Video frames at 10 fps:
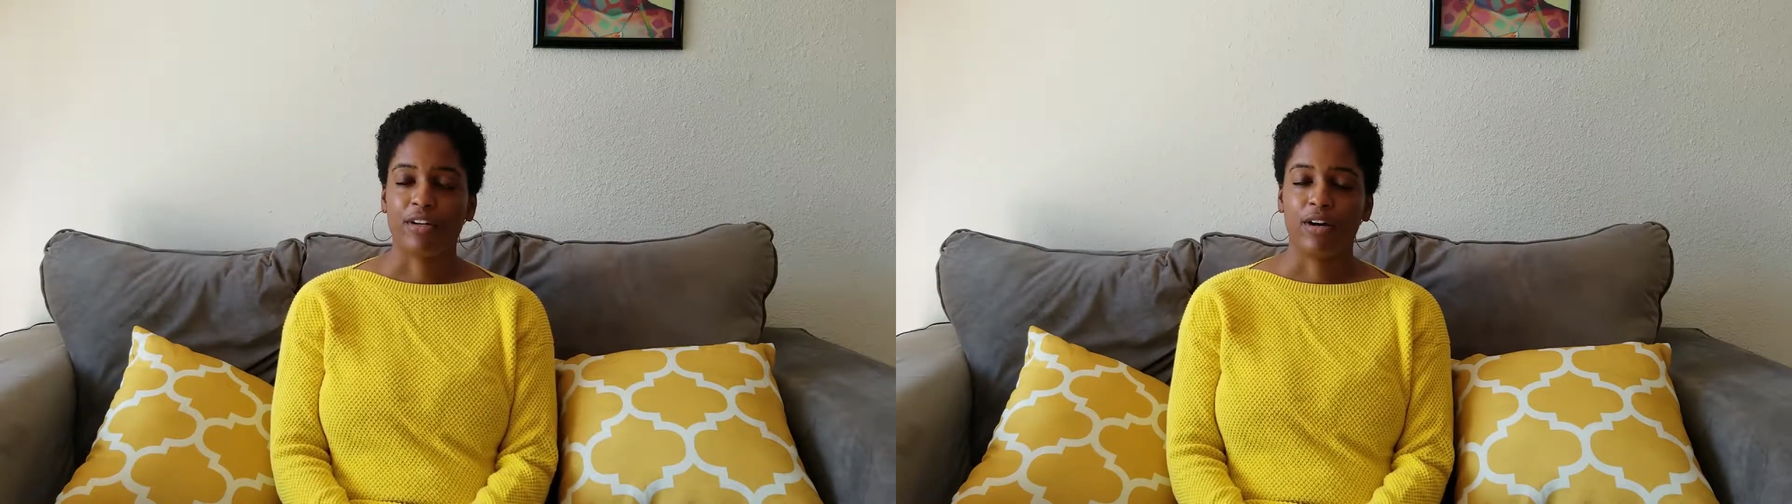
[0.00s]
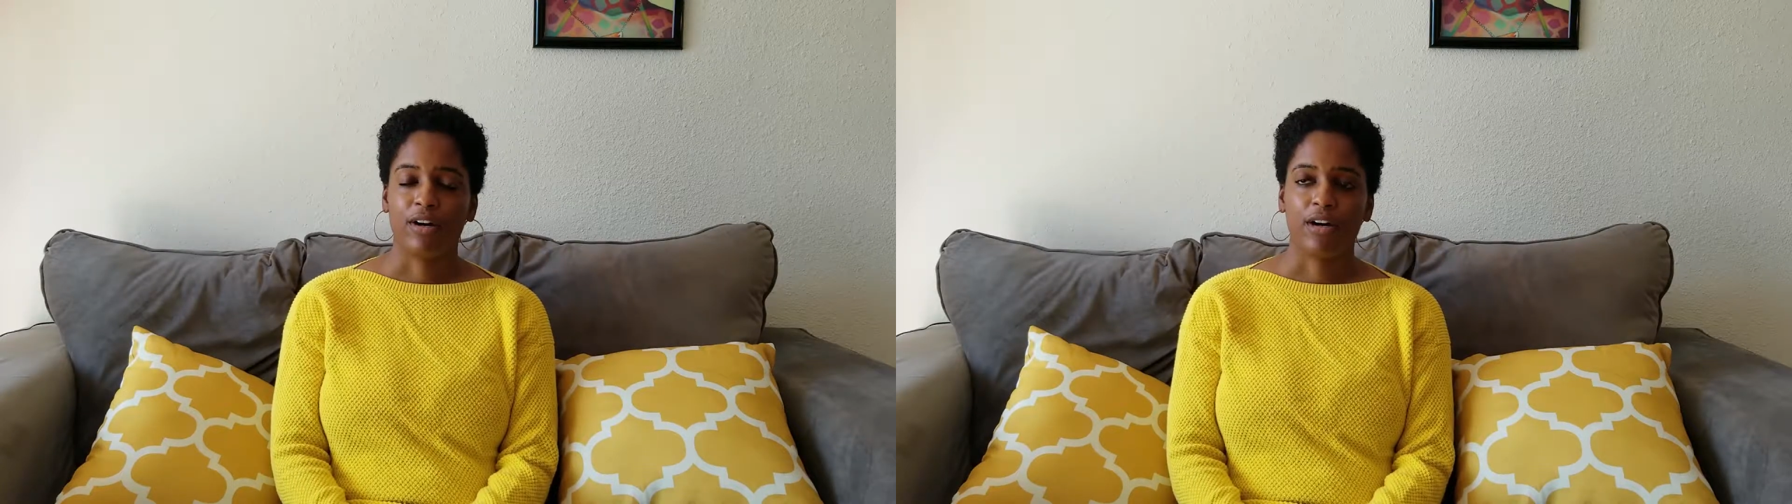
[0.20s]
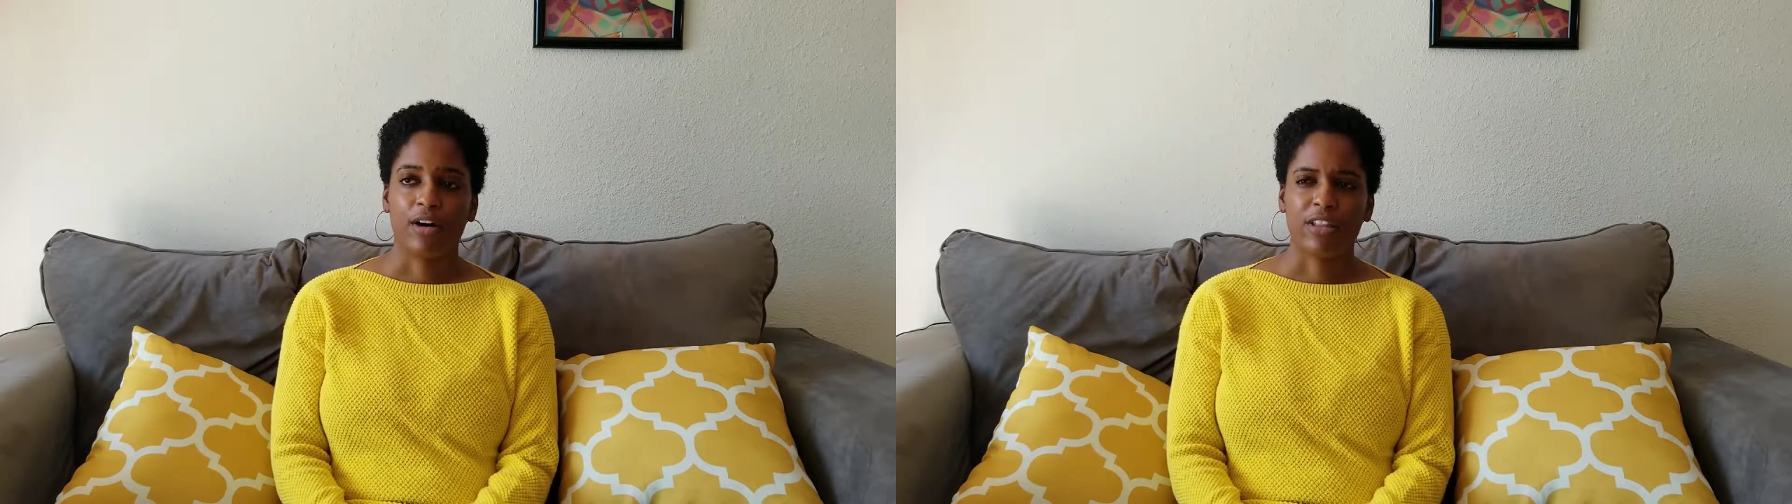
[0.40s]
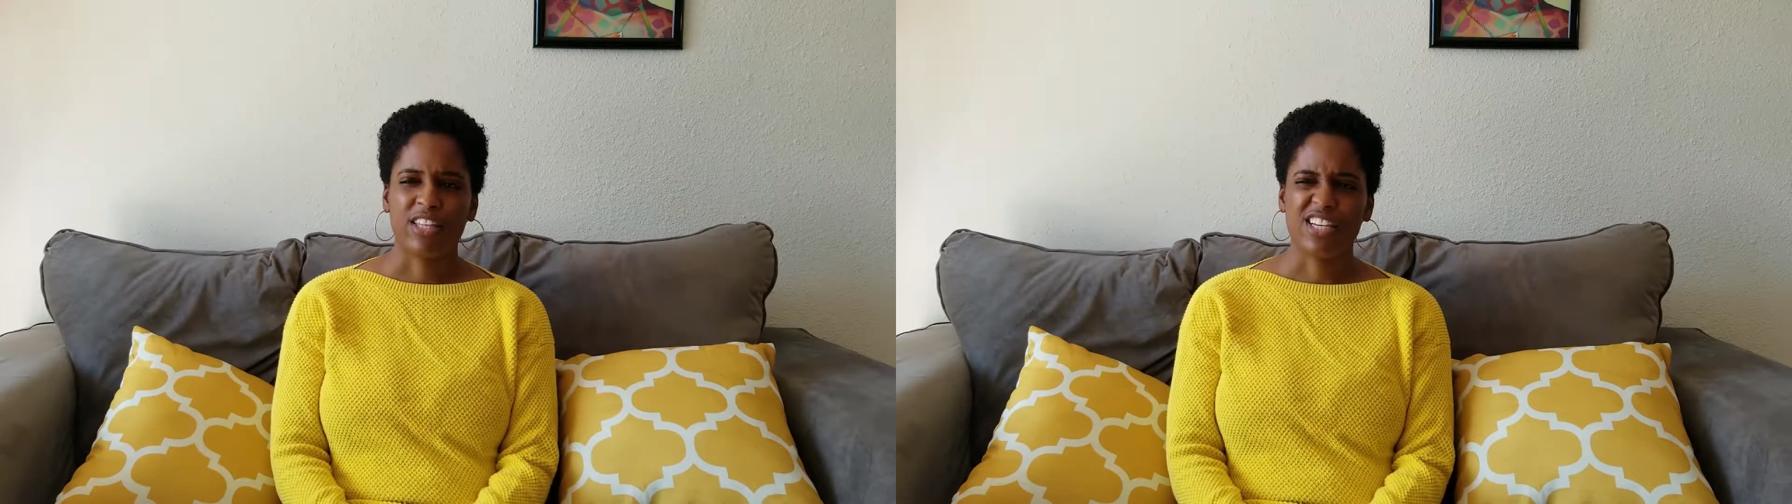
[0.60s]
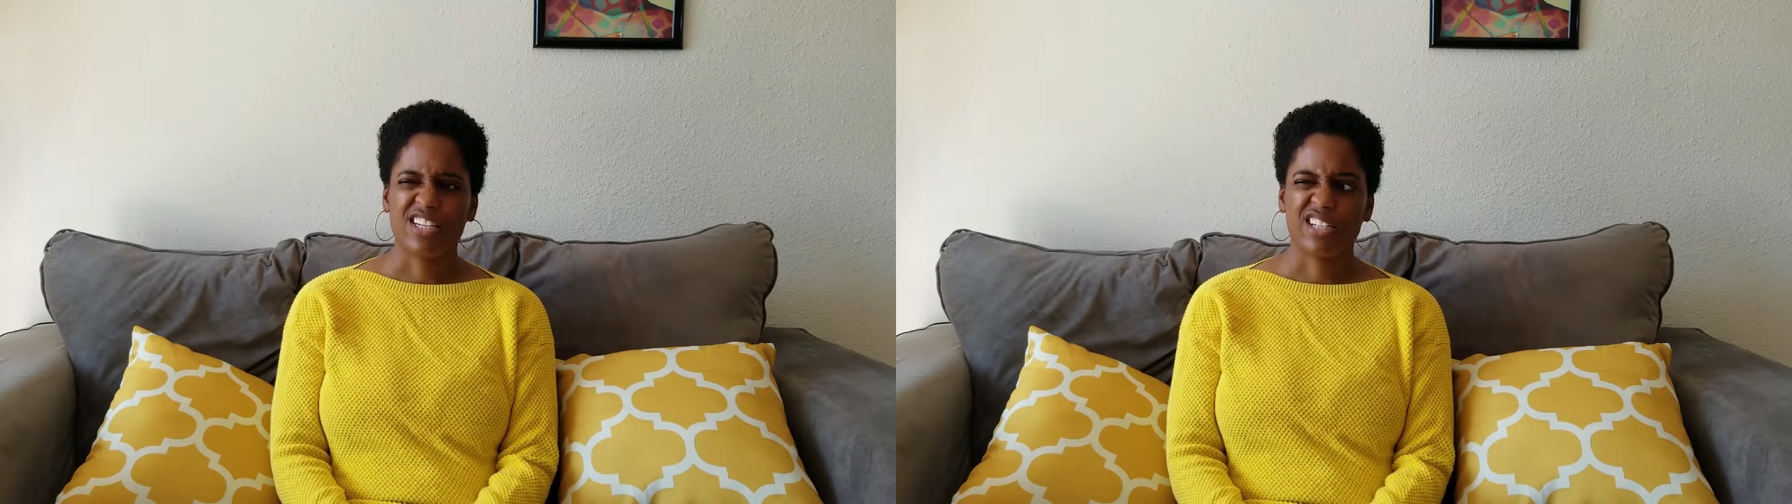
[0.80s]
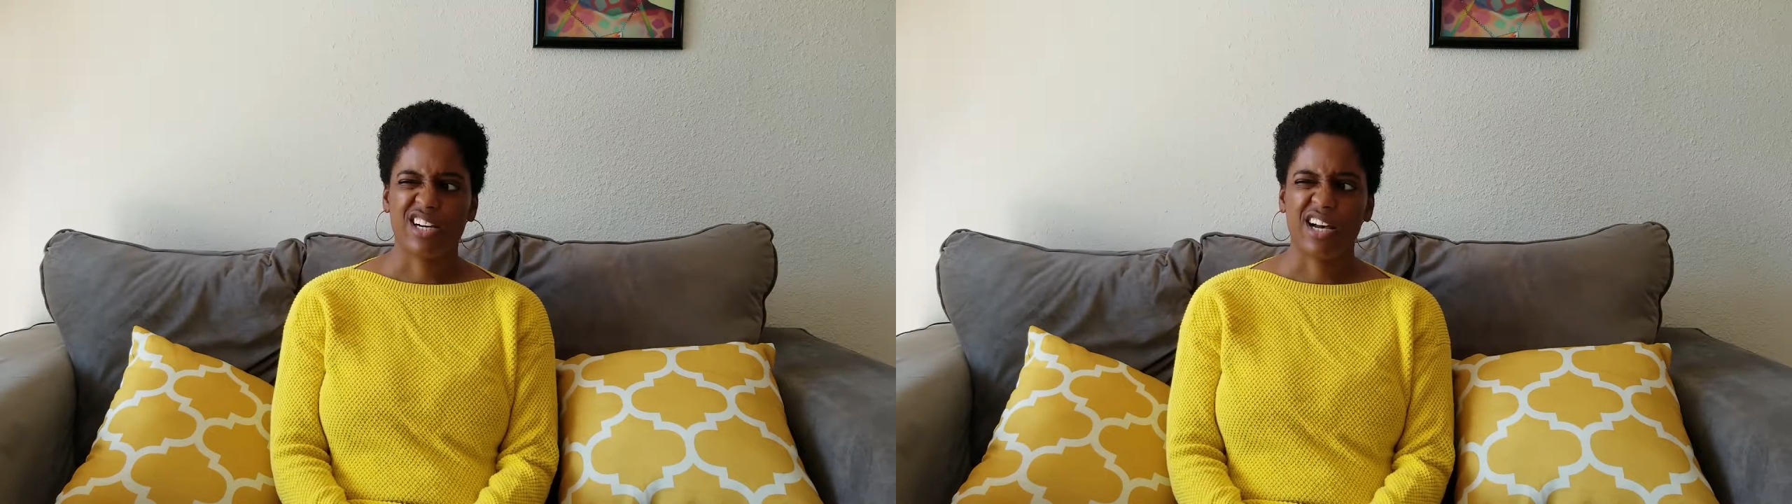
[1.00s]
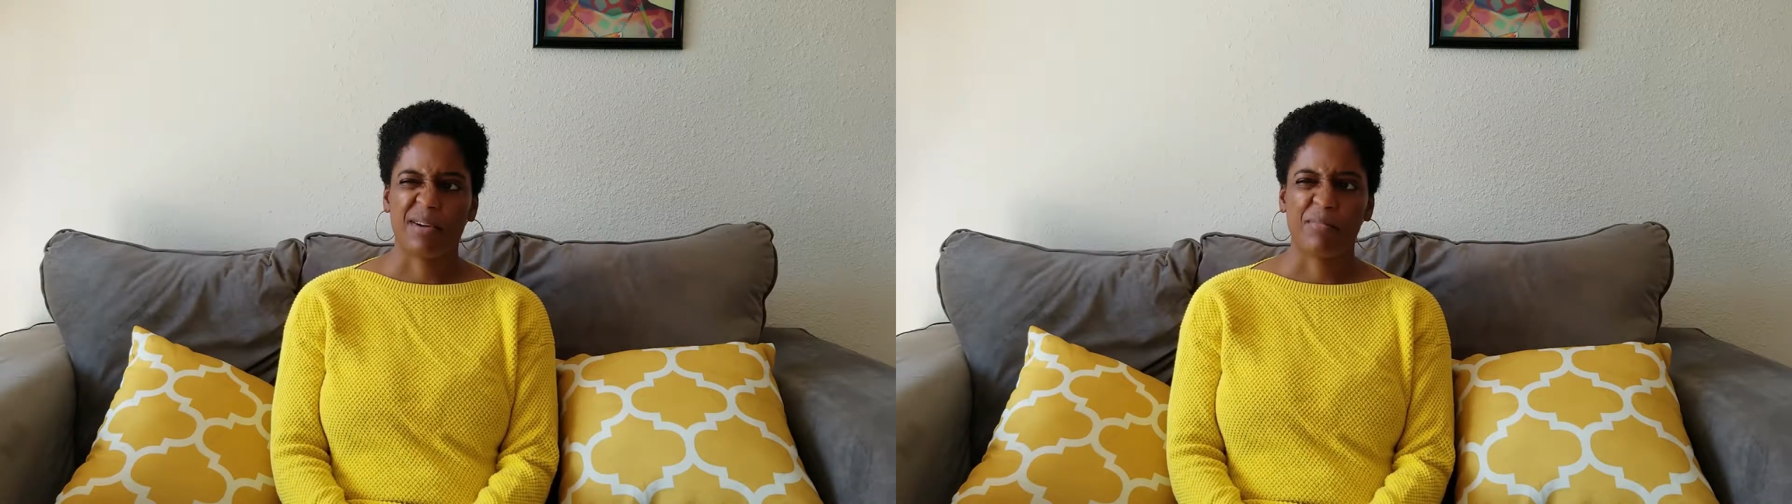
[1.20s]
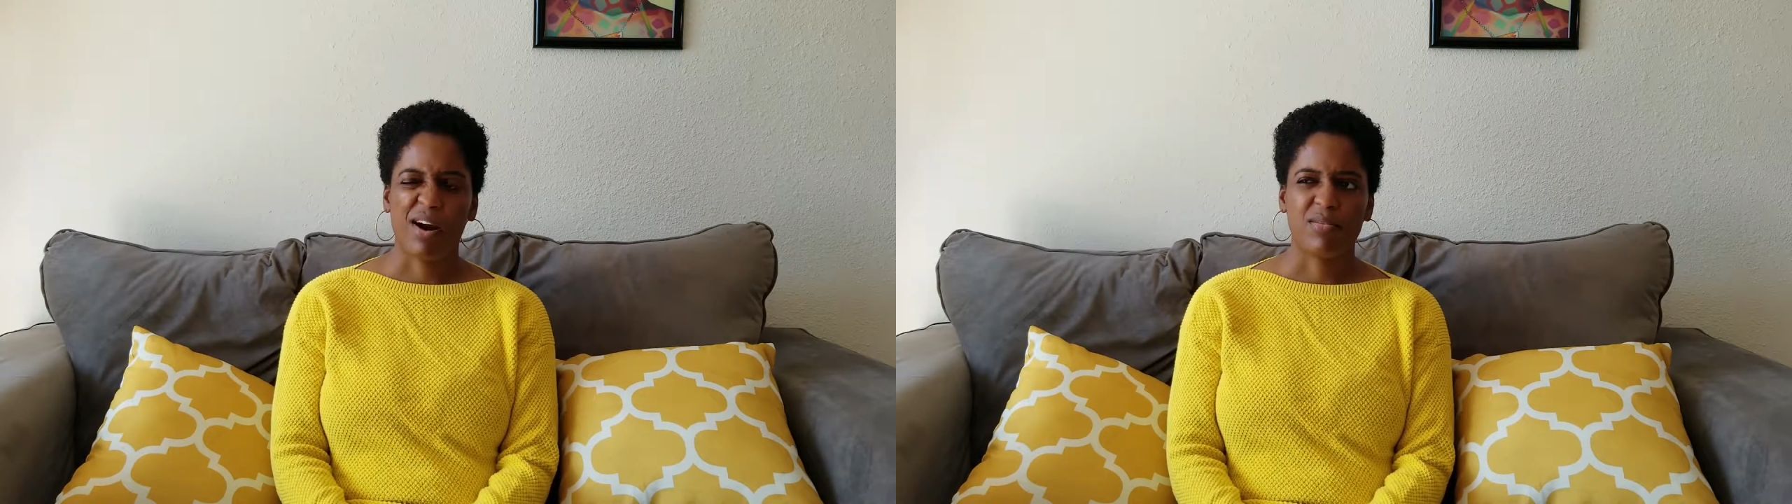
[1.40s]
I think I
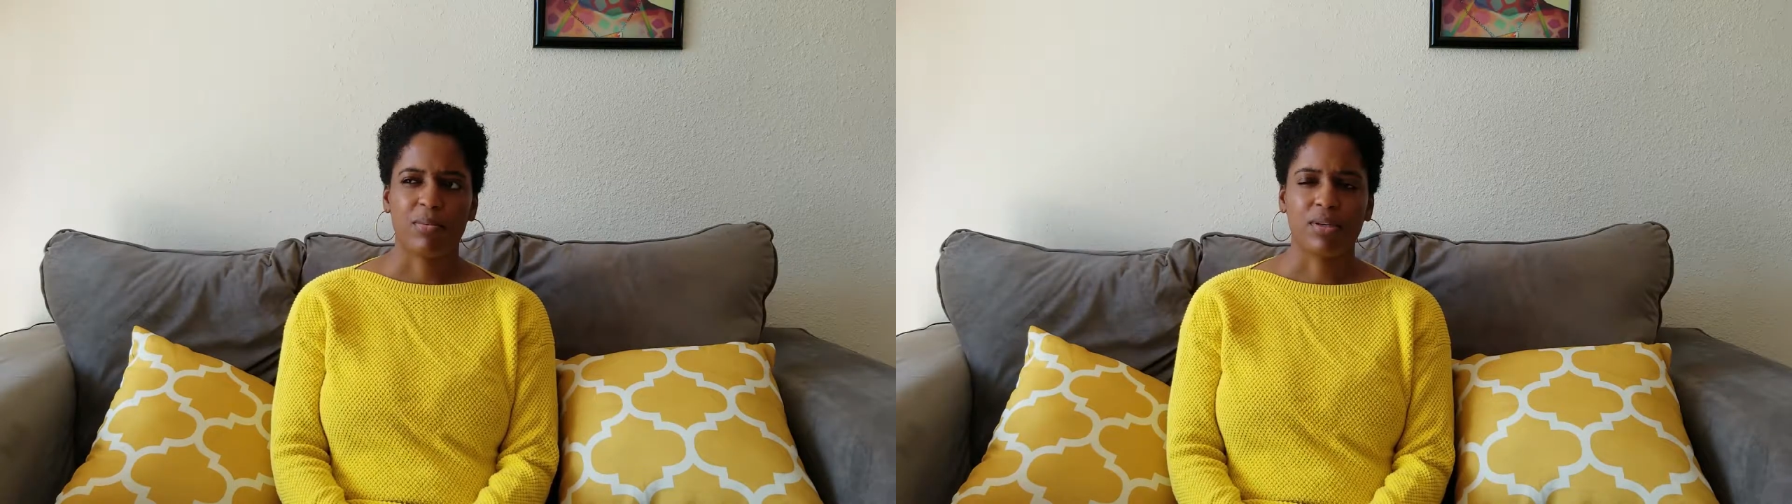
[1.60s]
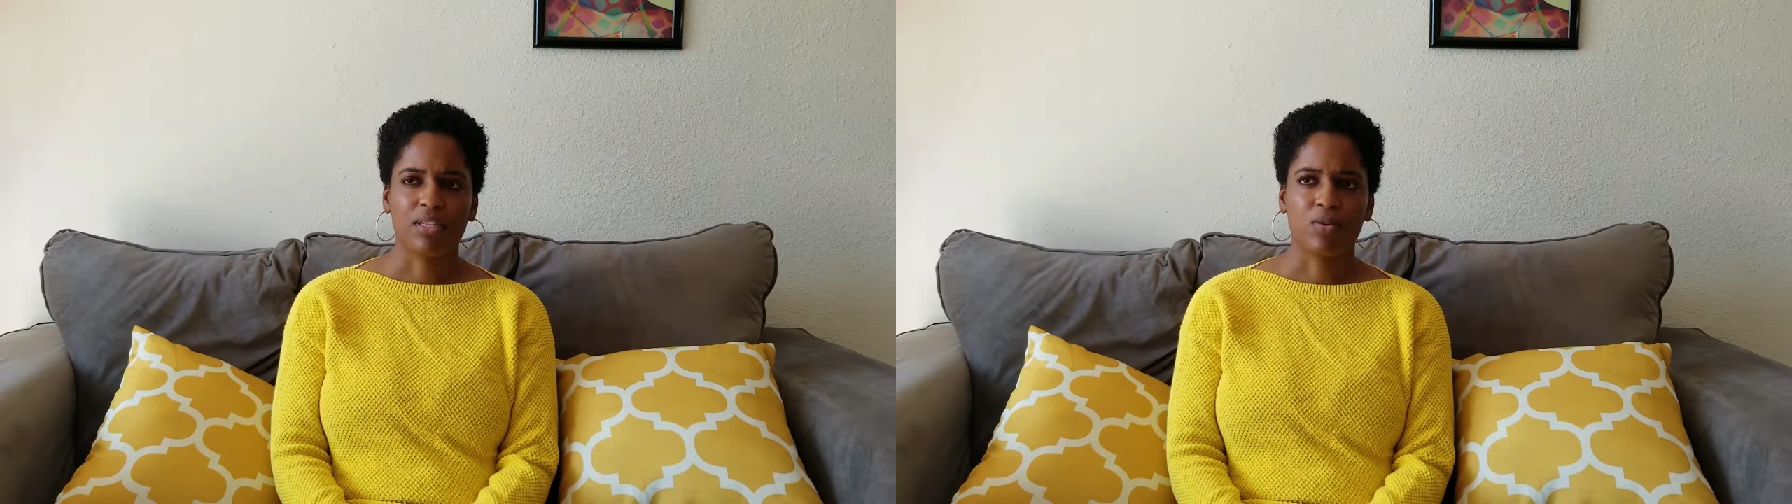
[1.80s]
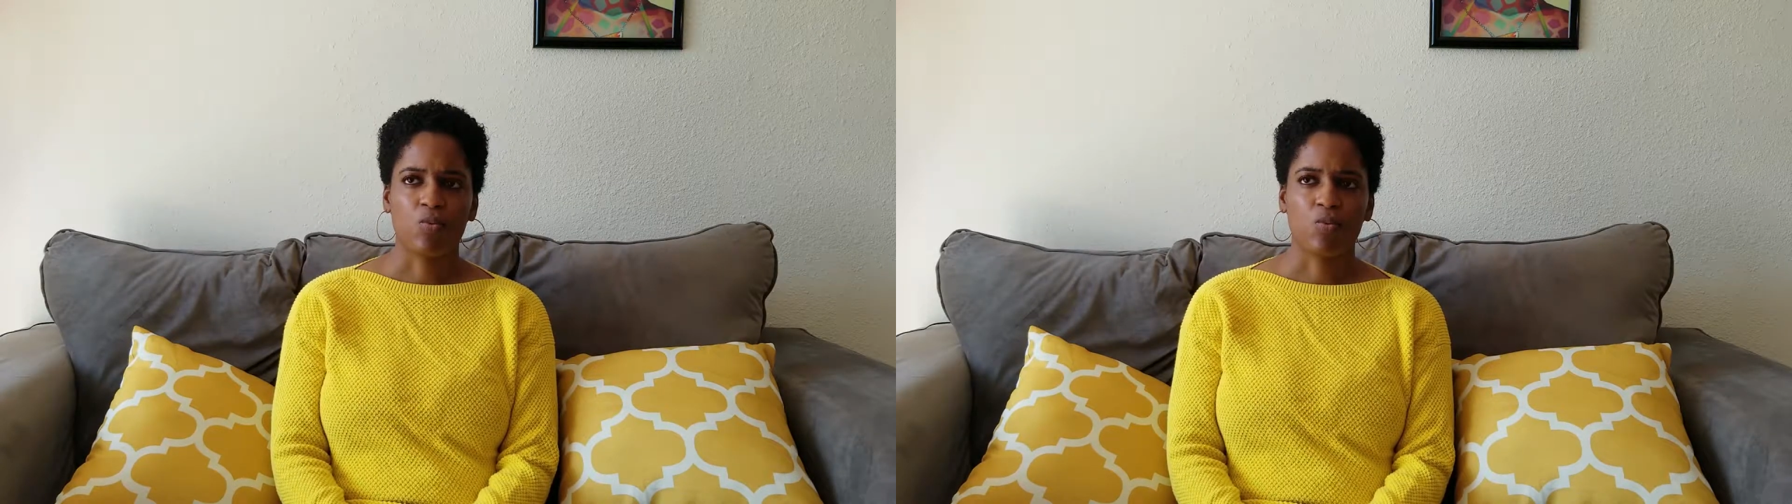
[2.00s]
probably